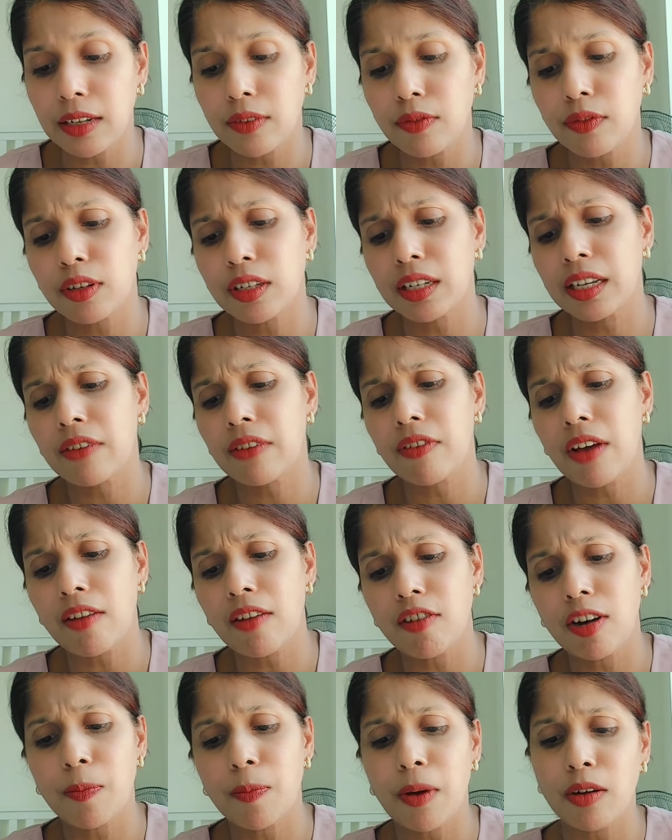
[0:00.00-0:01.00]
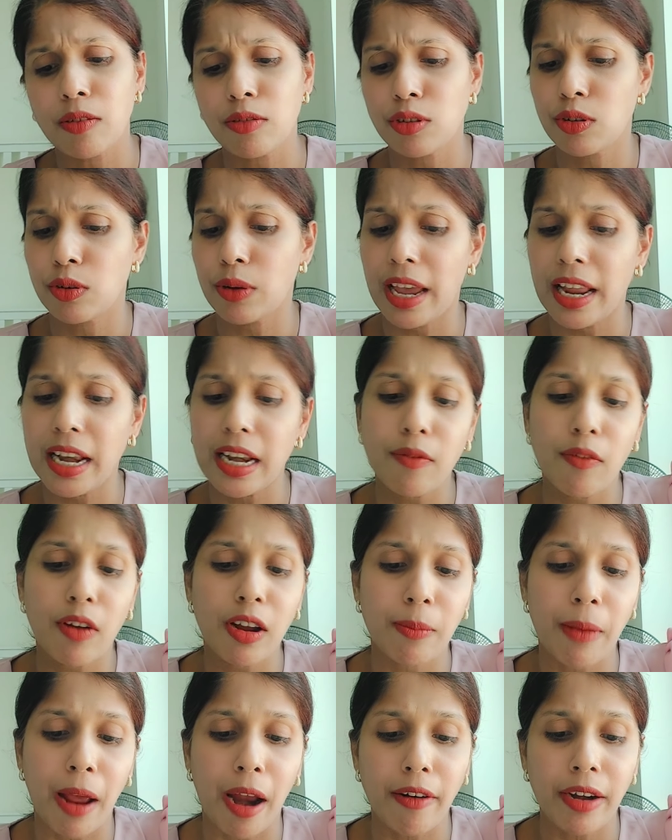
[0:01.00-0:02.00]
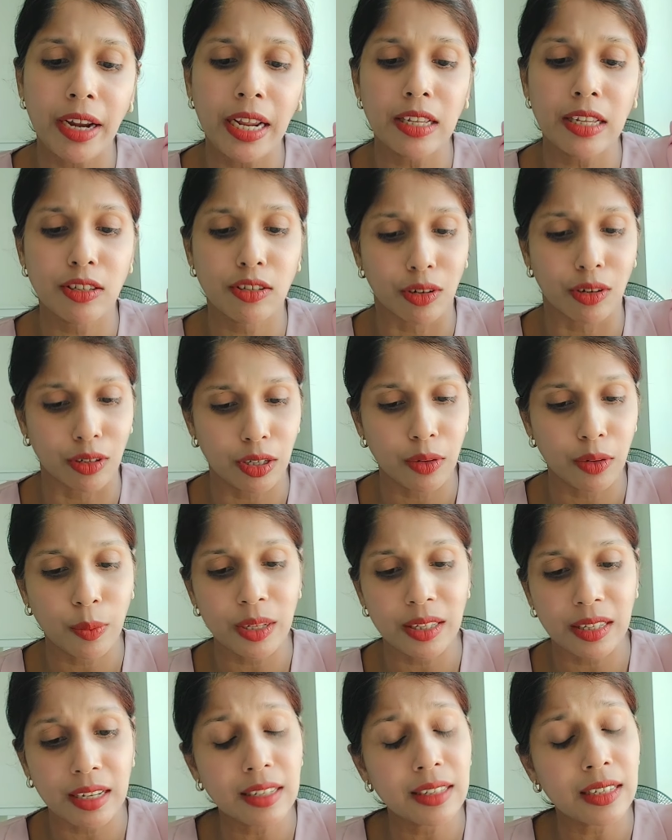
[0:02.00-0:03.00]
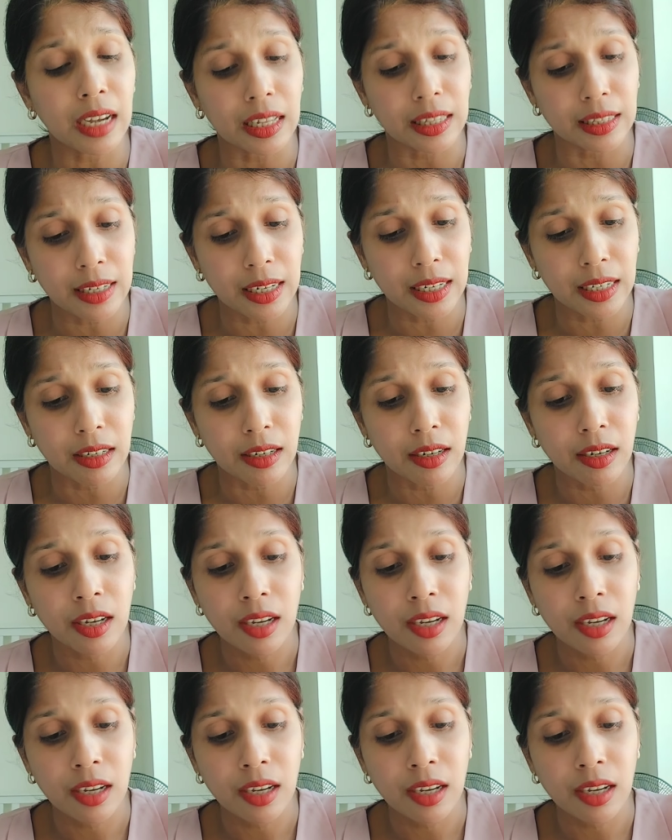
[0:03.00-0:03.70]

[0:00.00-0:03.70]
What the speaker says: would give £100 to anyone marrying his daughter with his consent.